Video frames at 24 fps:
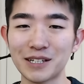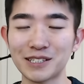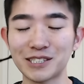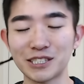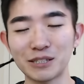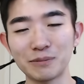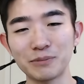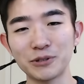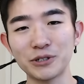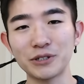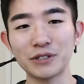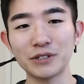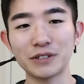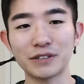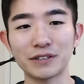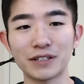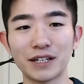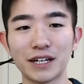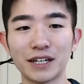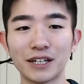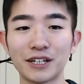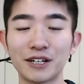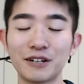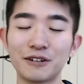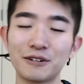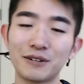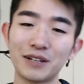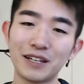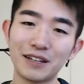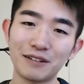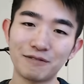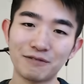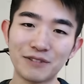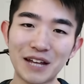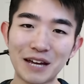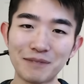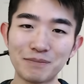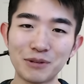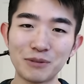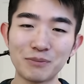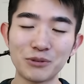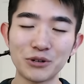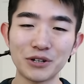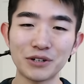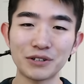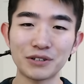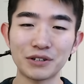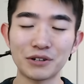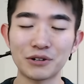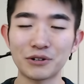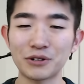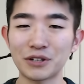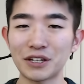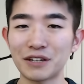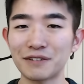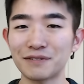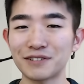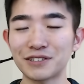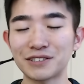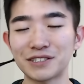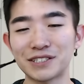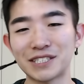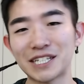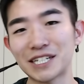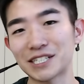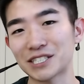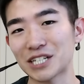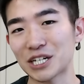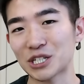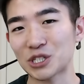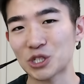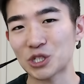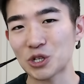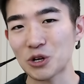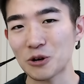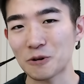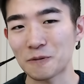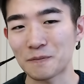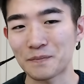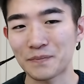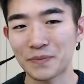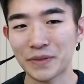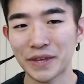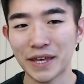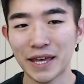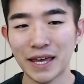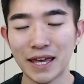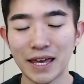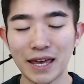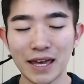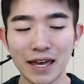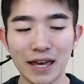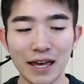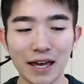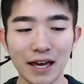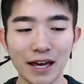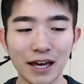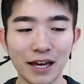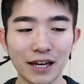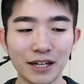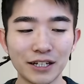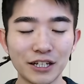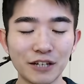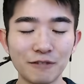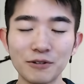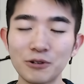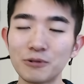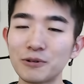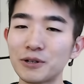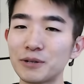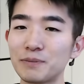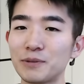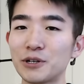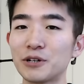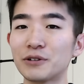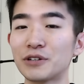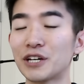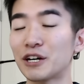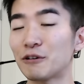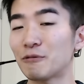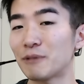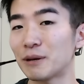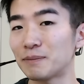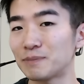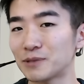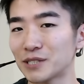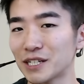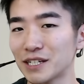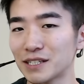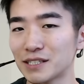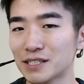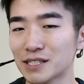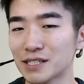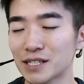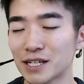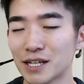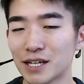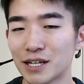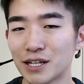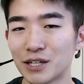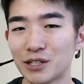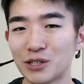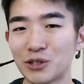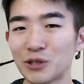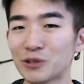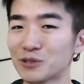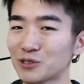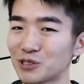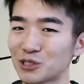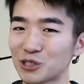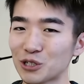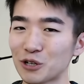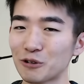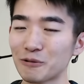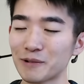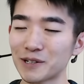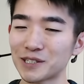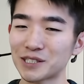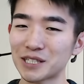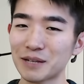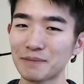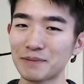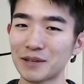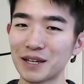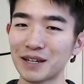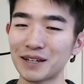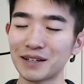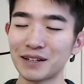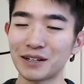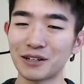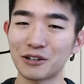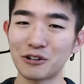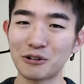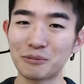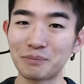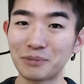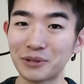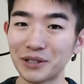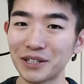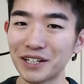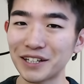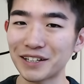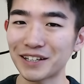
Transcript: simpler like Flappy Bird or even tic-tac-toe. And if you want to build a website, don't start with something complete